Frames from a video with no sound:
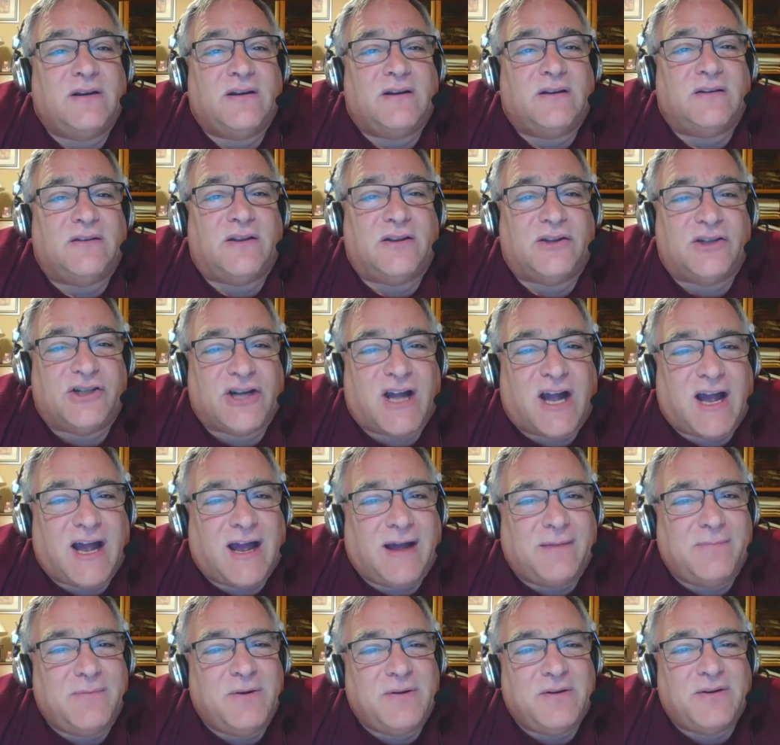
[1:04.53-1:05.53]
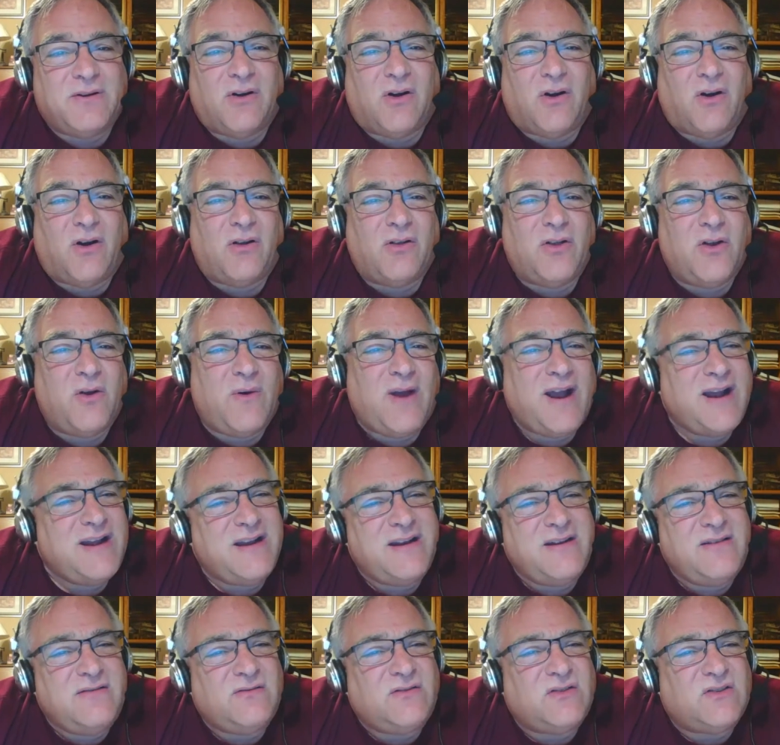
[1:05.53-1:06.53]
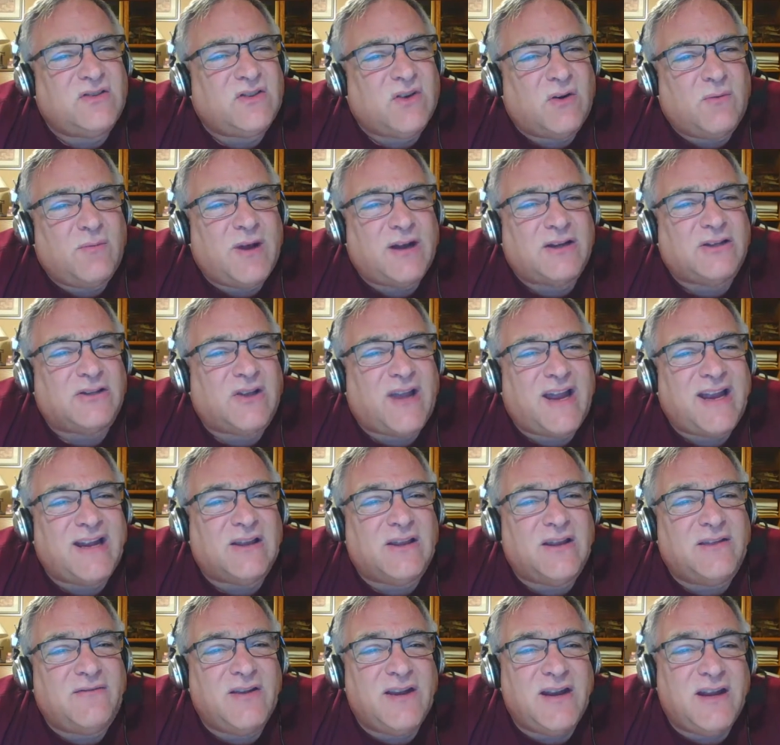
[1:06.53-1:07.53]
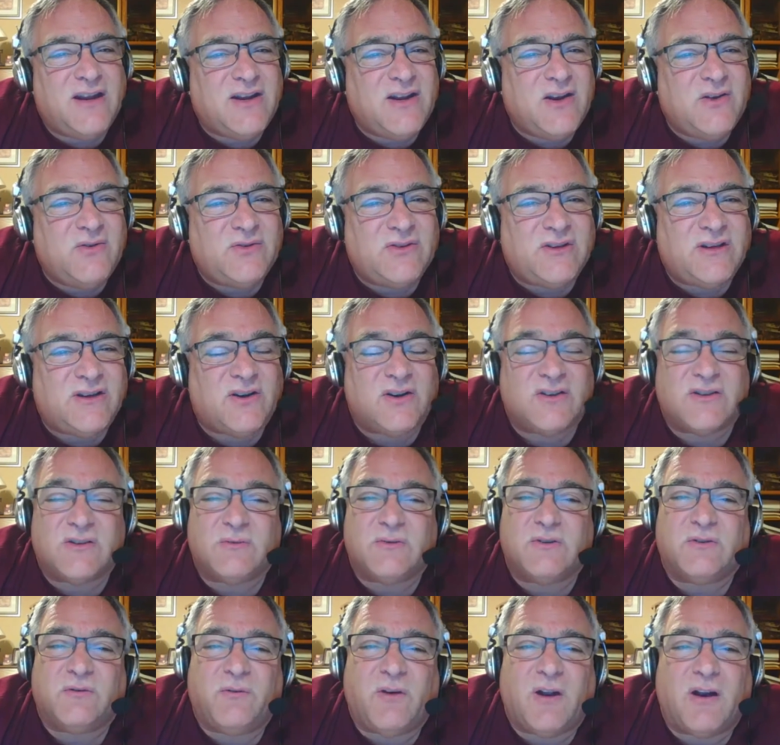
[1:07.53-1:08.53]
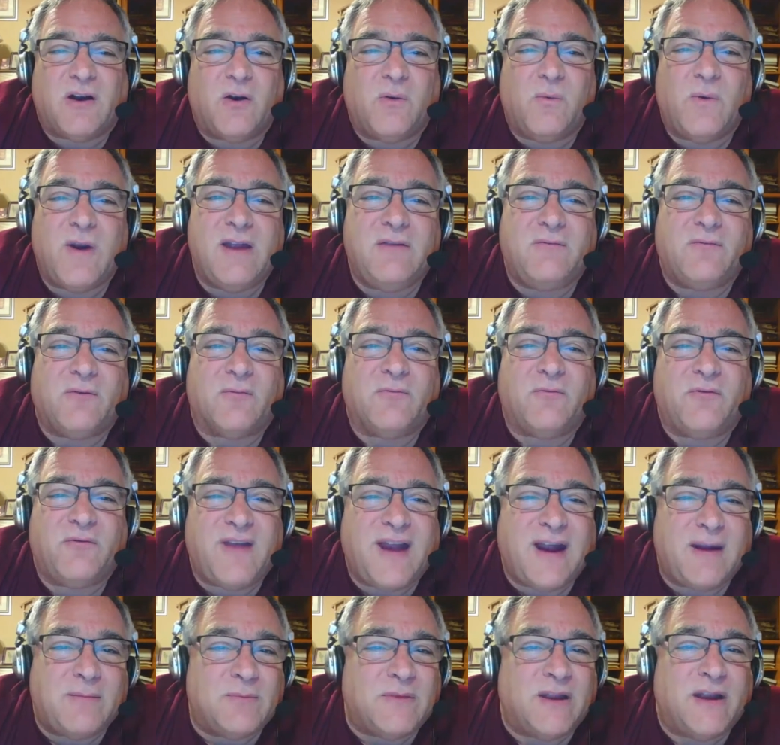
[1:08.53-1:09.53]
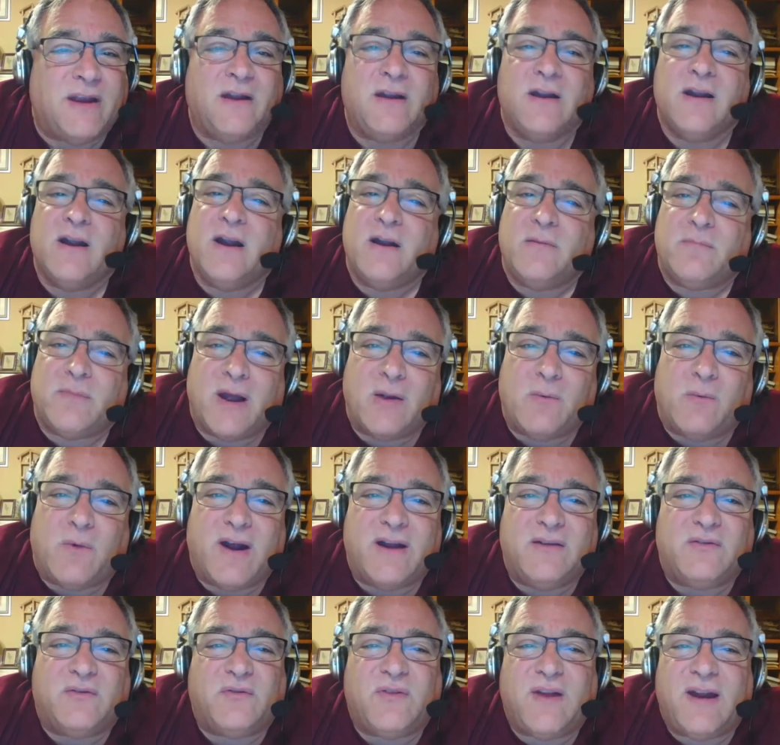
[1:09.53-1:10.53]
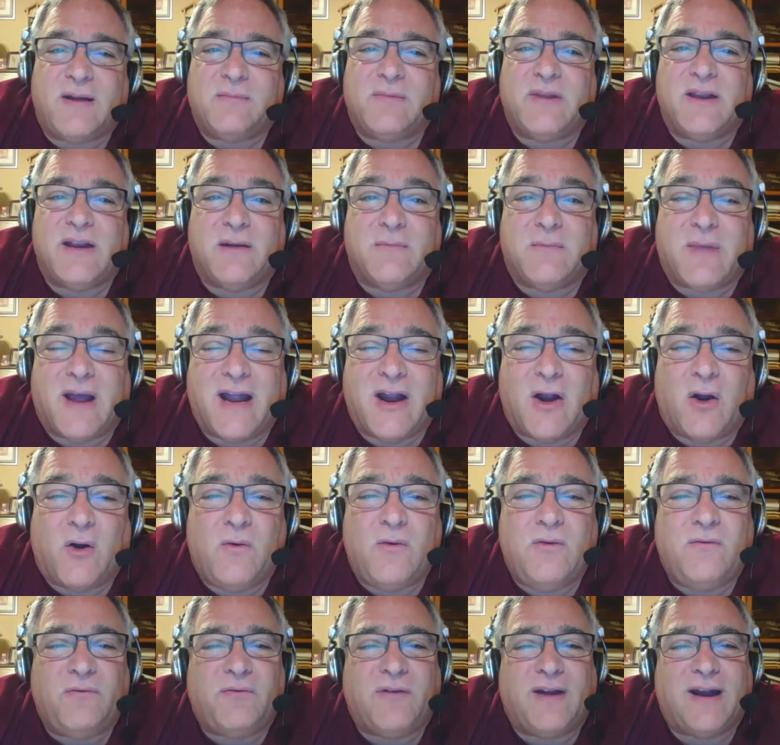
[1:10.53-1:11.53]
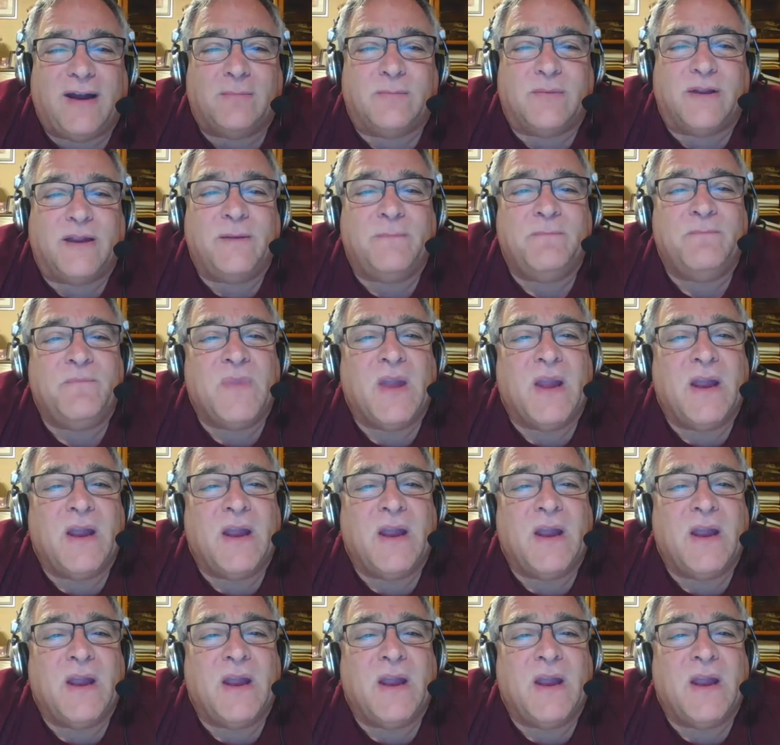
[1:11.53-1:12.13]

the job, although I didn't so much like living in Houston because it was far away from family, my wife's family and my own family.